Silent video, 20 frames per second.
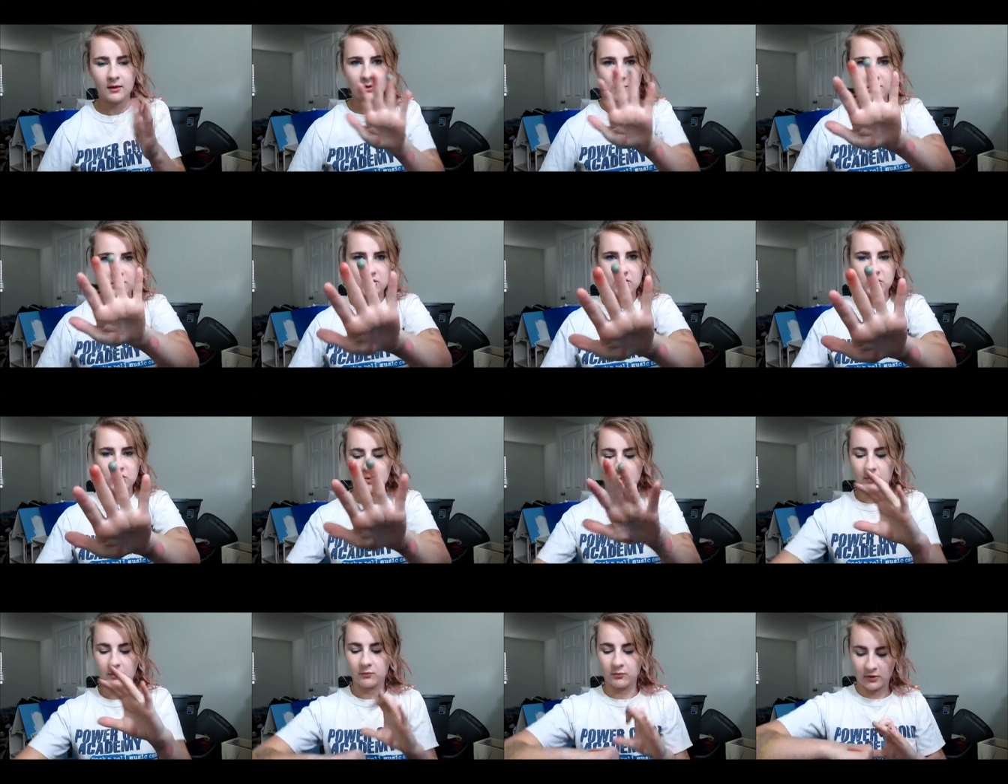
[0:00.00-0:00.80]
It's
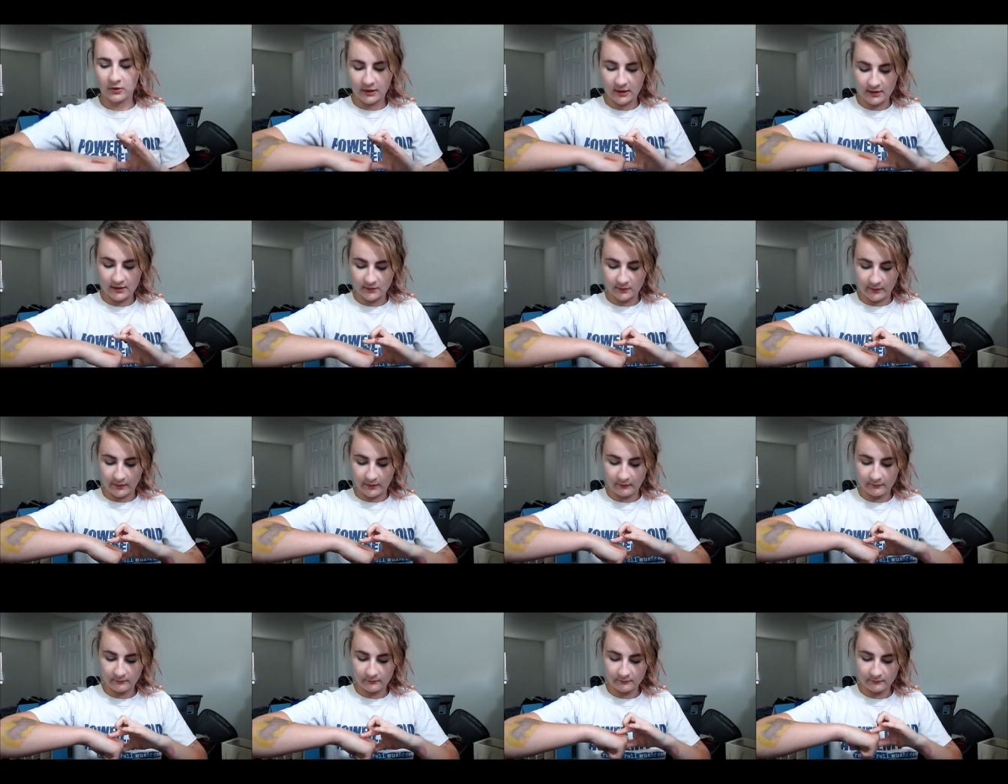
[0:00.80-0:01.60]
super pretty as
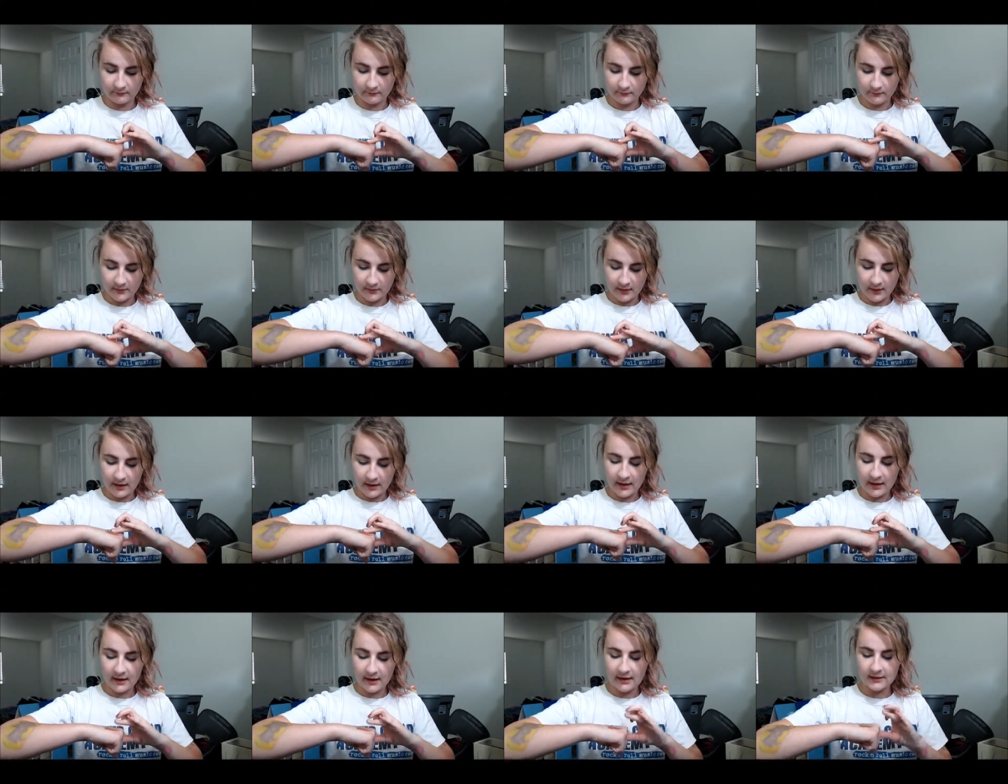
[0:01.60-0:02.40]
well.
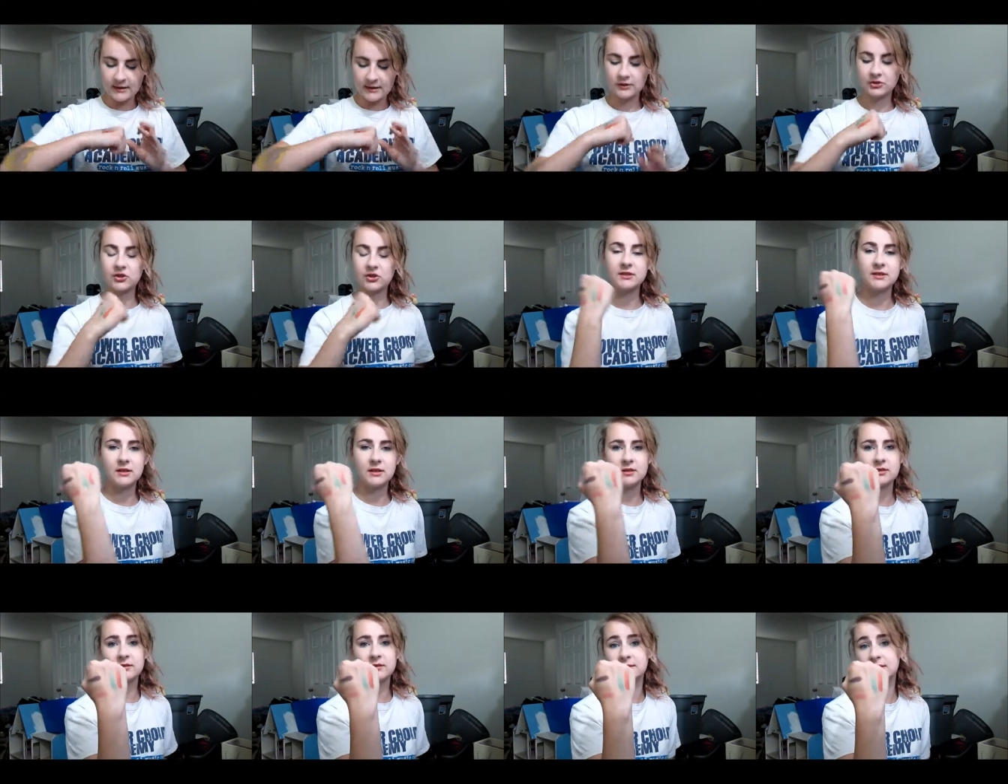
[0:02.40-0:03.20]
And I actually
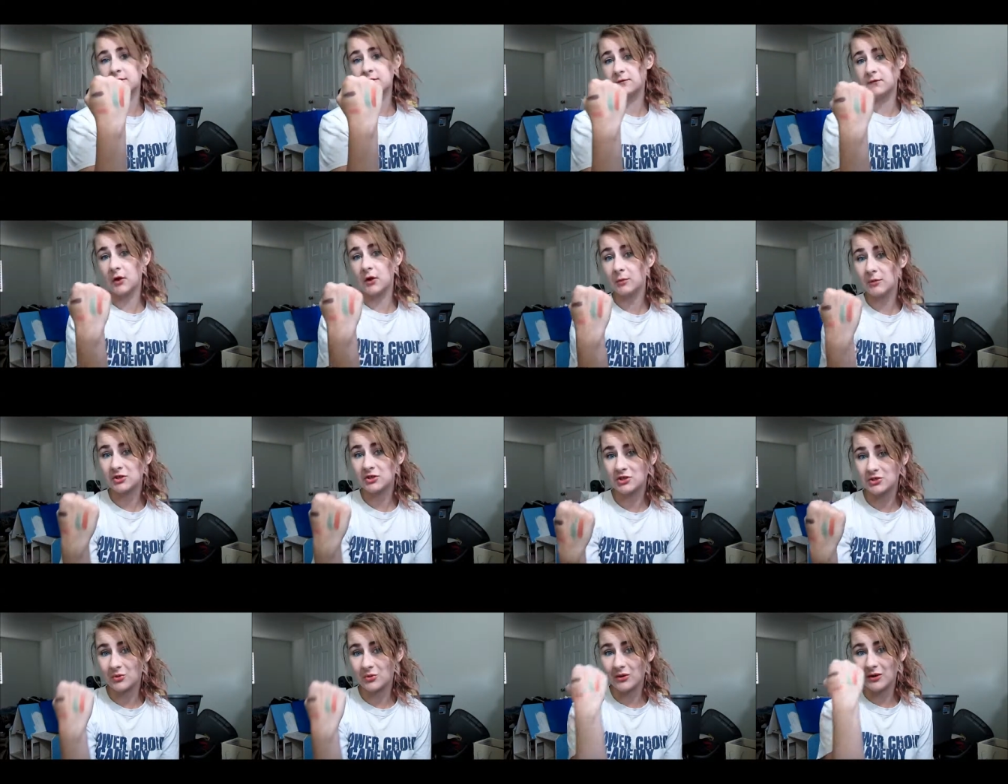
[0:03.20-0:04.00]
did, did film a
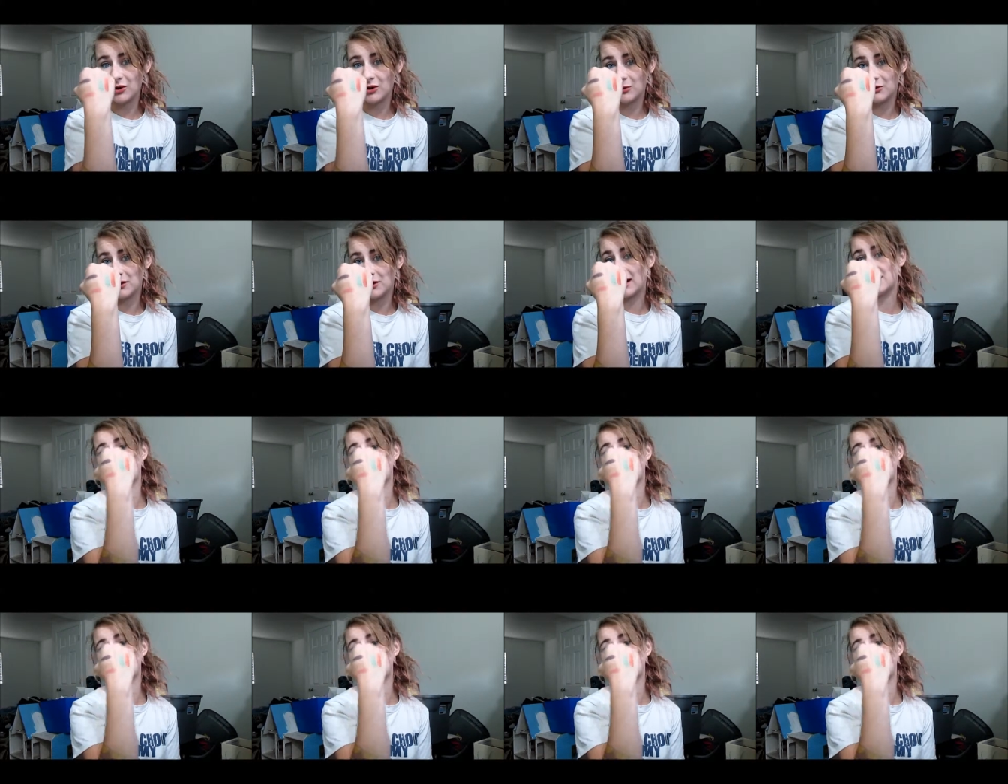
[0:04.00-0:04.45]
tutorial with it.